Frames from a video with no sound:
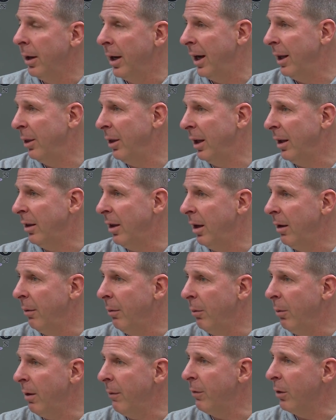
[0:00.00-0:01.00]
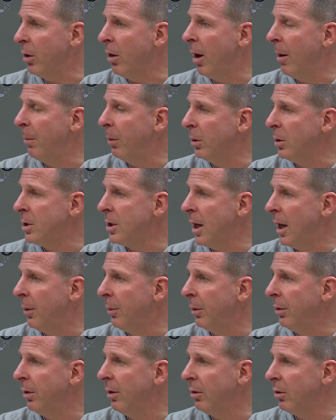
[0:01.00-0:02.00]
And I think we've accomplished that
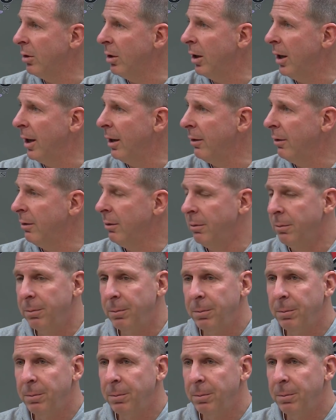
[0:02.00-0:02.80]
with this class.